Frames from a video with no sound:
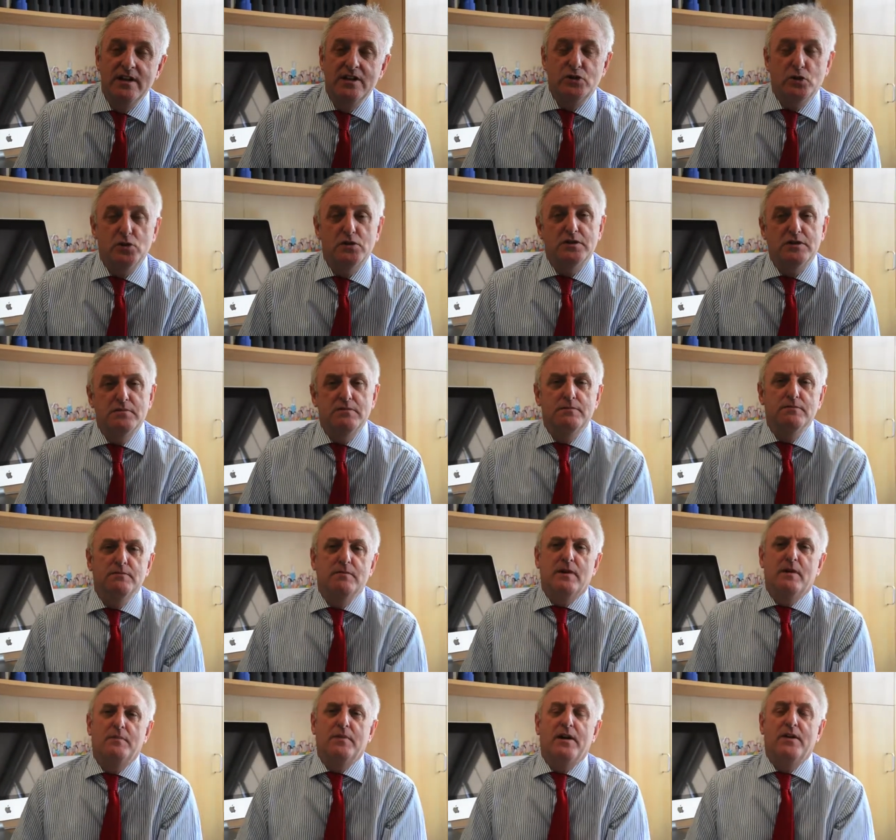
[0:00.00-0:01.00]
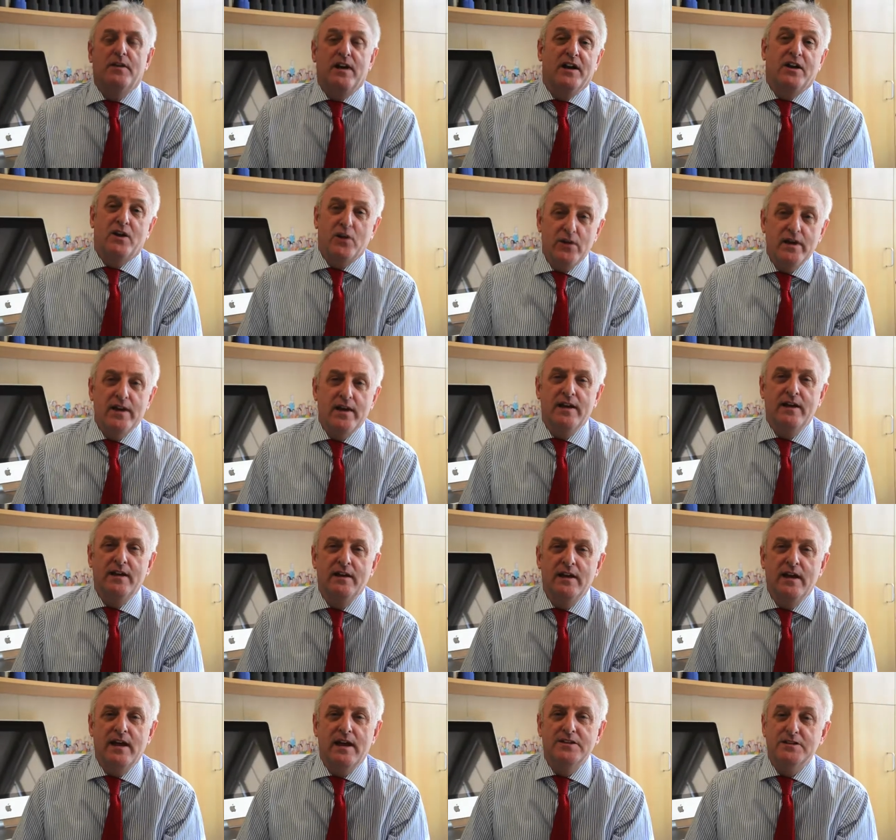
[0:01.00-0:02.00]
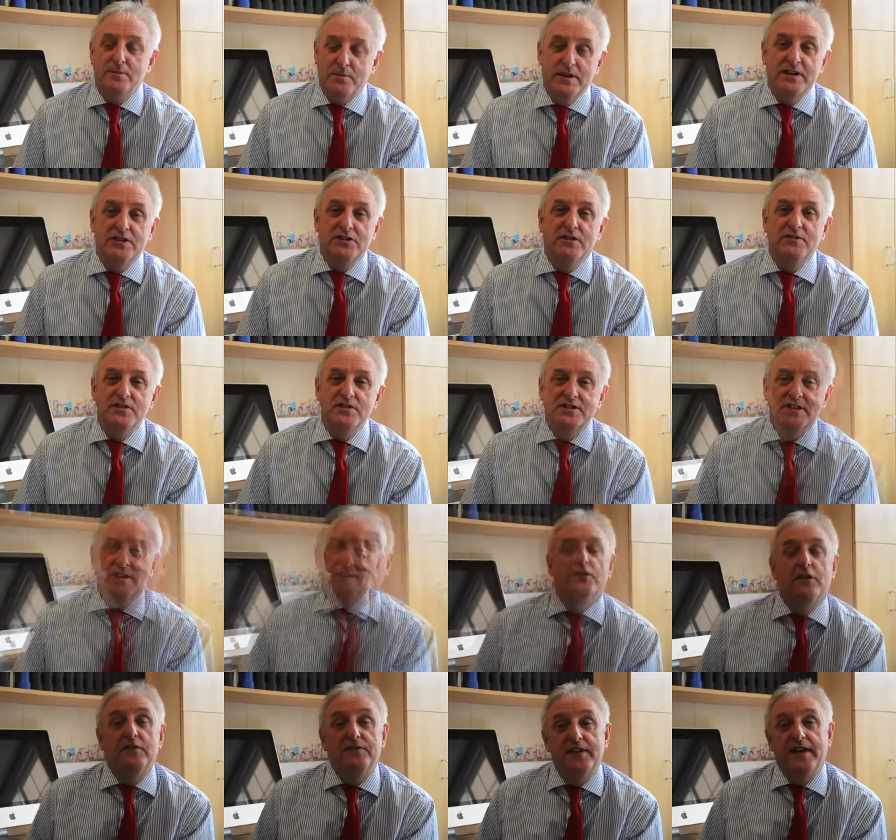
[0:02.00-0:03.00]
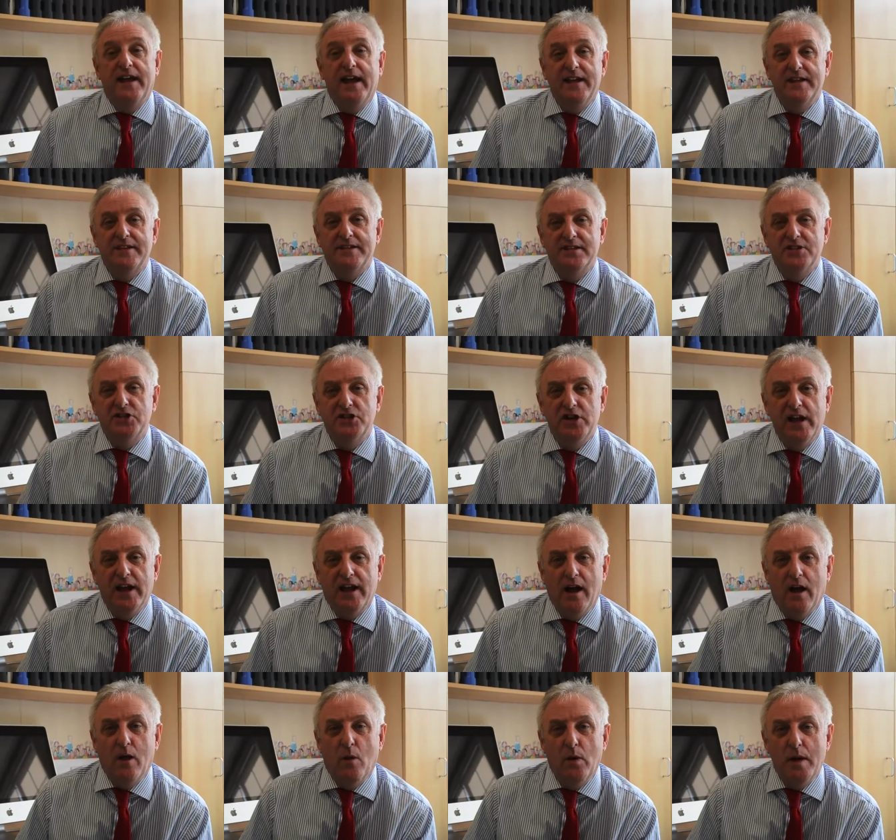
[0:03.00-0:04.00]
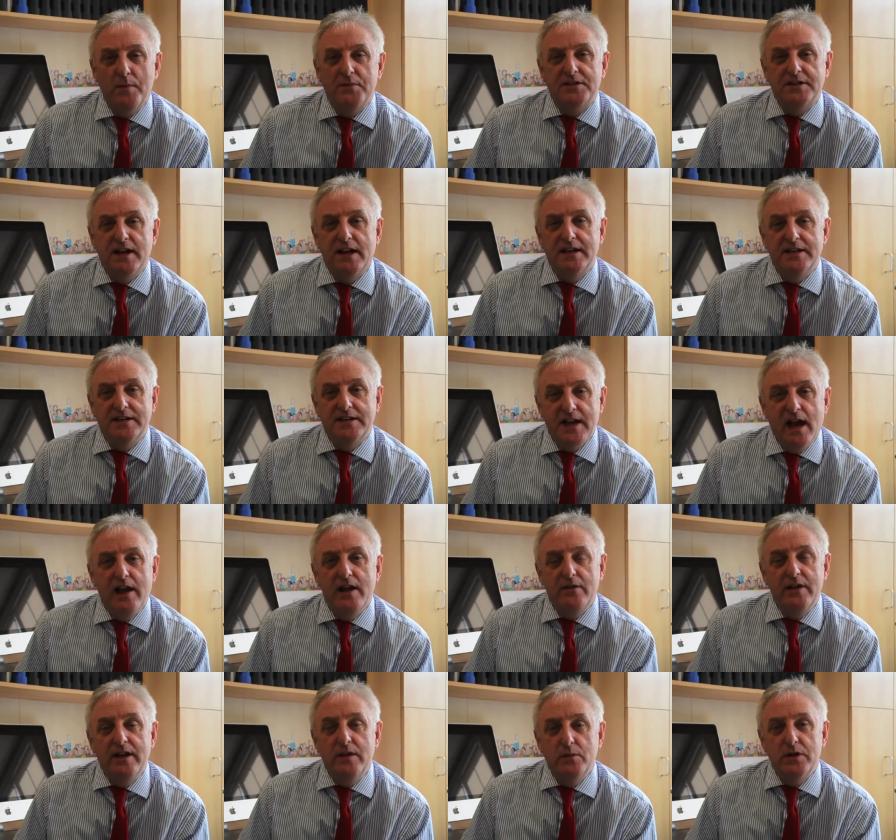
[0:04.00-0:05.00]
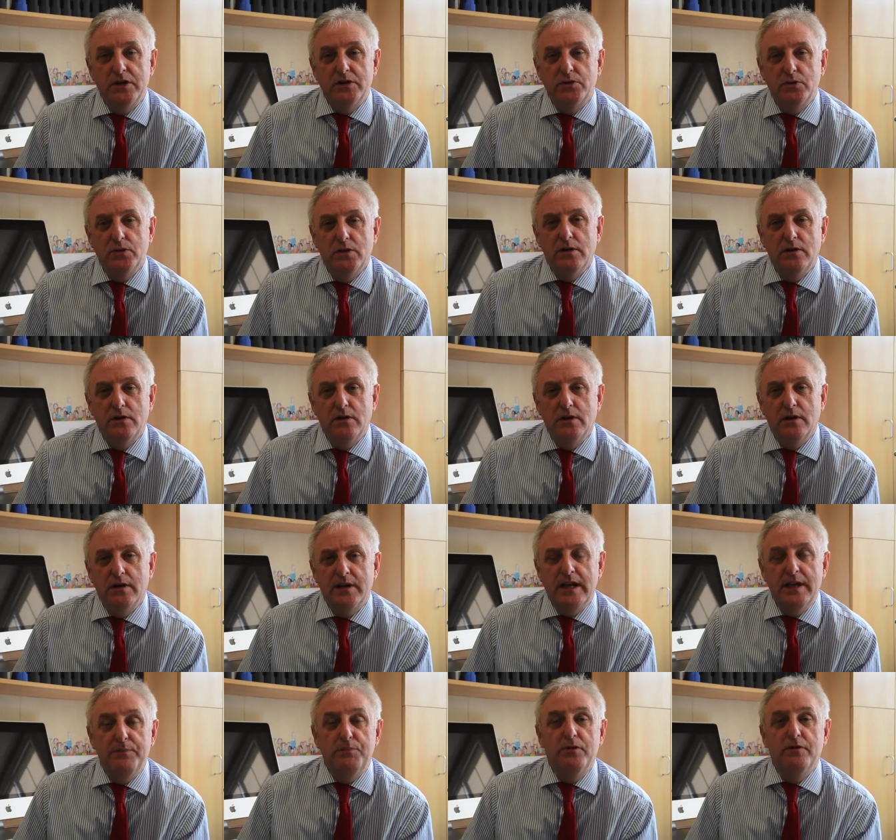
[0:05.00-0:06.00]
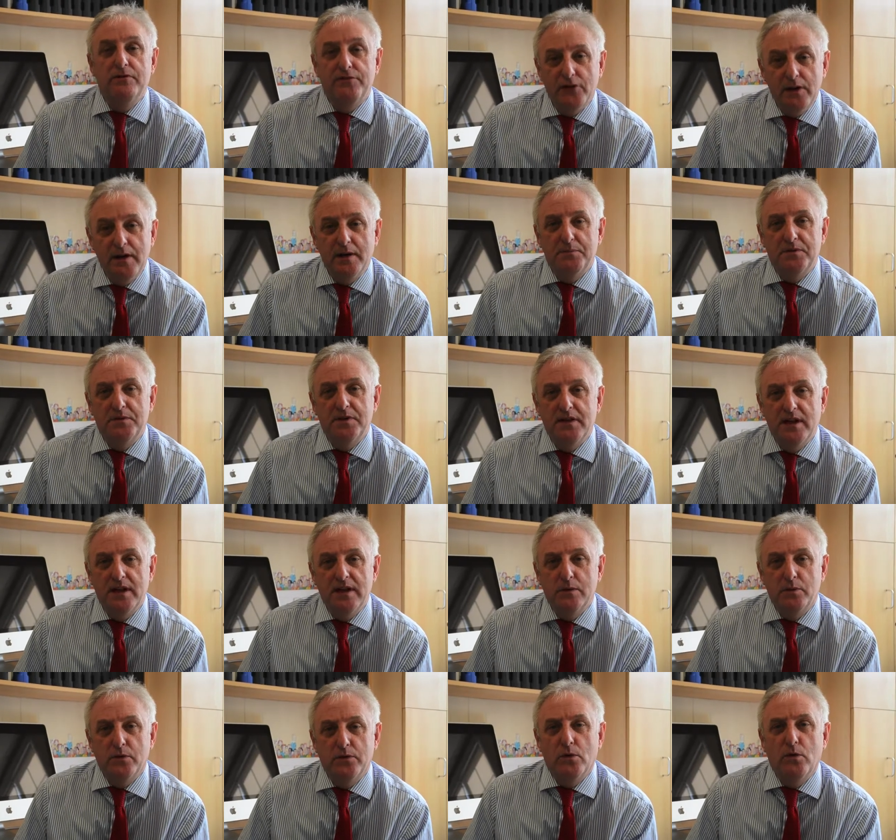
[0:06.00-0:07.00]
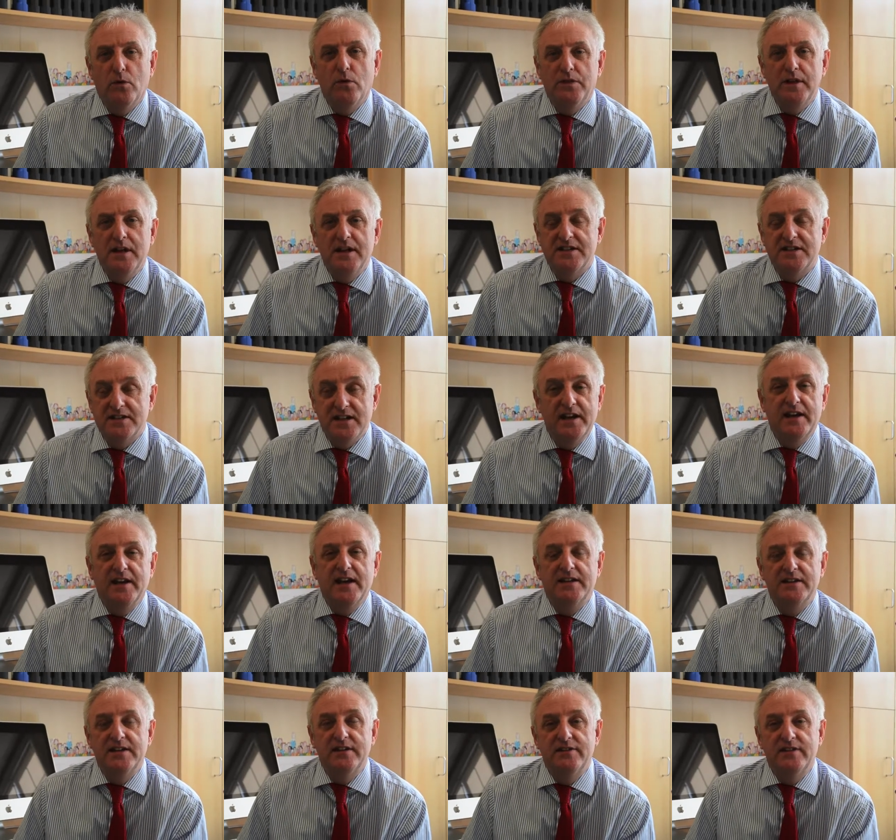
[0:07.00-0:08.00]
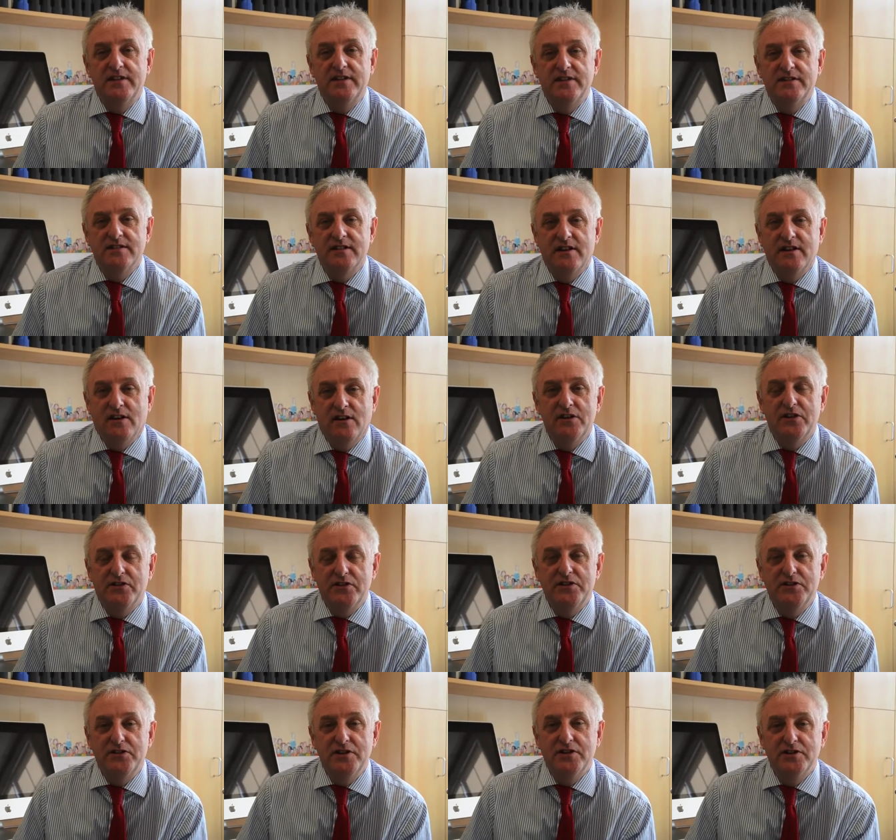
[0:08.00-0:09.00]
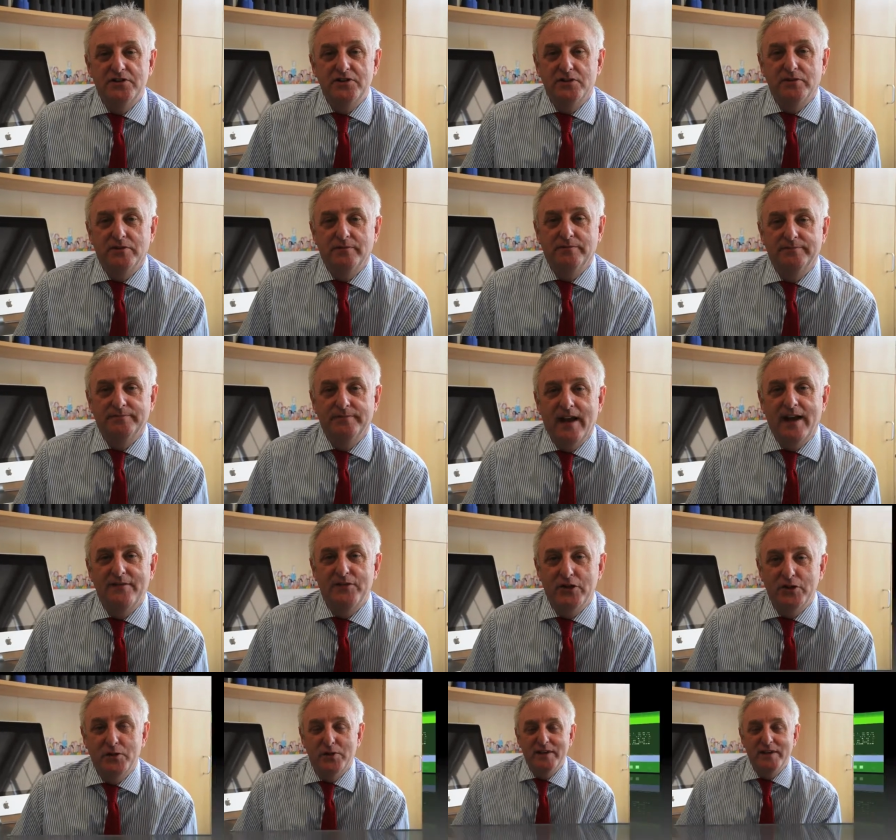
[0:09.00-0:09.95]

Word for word: talk to them about a career as a police officer. Don't forget to check our website diary, which will keep you fully up to date with all the exciting activities at Ardleigh Green Junior School. Have a good